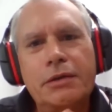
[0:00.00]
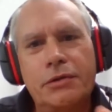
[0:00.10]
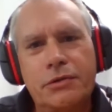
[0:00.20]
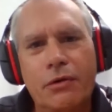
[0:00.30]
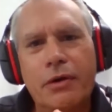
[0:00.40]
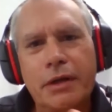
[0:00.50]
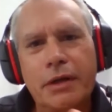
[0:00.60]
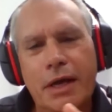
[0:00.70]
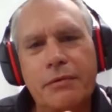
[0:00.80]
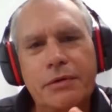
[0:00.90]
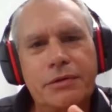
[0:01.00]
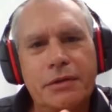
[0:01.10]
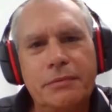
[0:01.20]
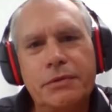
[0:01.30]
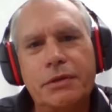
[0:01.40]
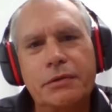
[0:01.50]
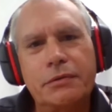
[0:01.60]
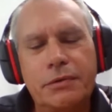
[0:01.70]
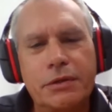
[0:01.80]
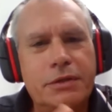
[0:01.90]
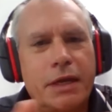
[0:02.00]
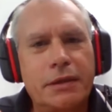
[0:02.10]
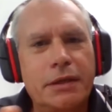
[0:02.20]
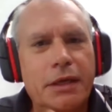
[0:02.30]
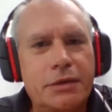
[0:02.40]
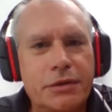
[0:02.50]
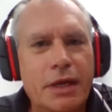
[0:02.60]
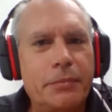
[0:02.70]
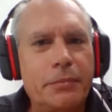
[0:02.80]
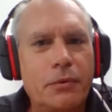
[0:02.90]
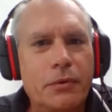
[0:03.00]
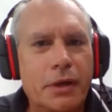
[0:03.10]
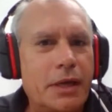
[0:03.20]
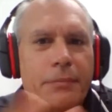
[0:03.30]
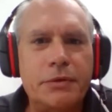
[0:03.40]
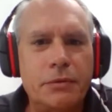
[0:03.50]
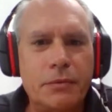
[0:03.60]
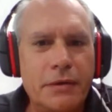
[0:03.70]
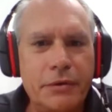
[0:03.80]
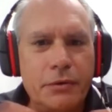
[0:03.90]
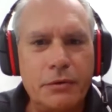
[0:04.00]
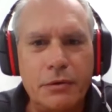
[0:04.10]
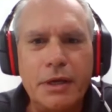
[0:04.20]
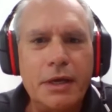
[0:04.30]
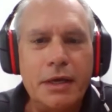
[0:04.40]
to try and encourage them to take the next step or to come to one of your